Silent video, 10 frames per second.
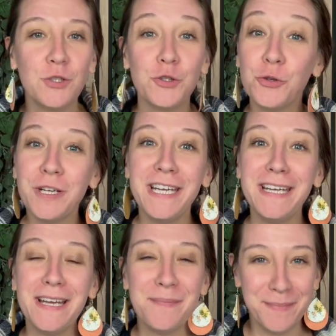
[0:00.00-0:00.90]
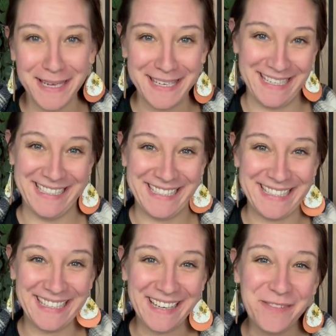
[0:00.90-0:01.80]
TreeMendous.
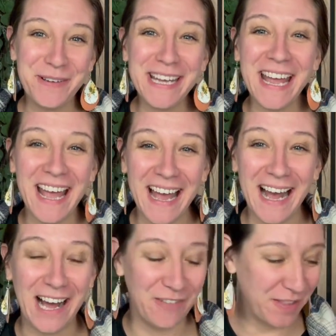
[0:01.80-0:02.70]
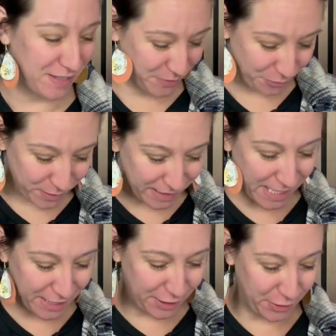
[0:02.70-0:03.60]
We have this
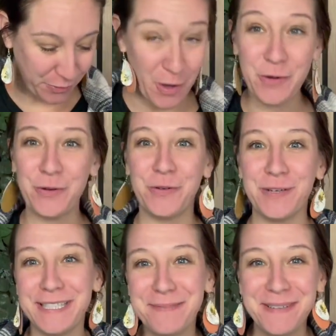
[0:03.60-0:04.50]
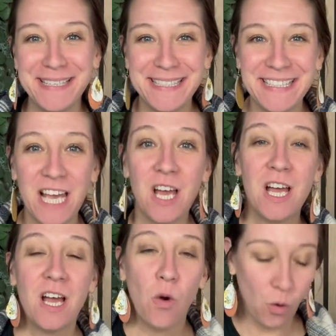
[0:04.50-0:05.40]
really cute Christmas
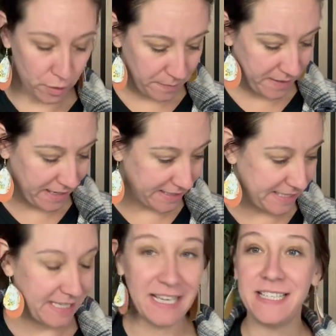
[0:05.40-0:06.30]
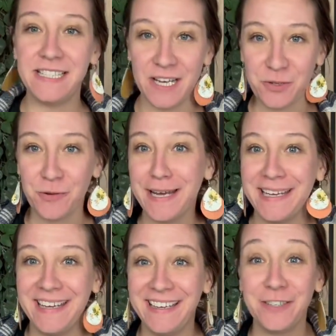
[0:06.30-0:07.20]
ornament
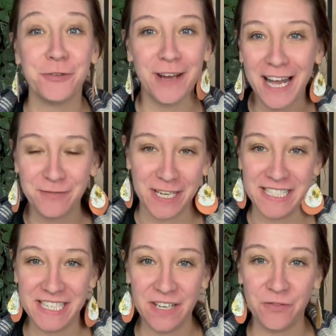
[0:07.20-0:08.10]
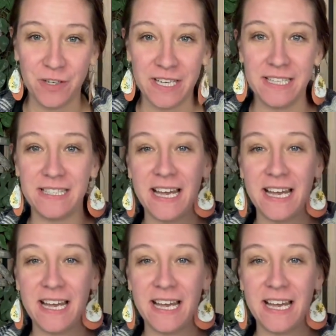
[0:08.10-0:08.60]
decorating craft idea for kids.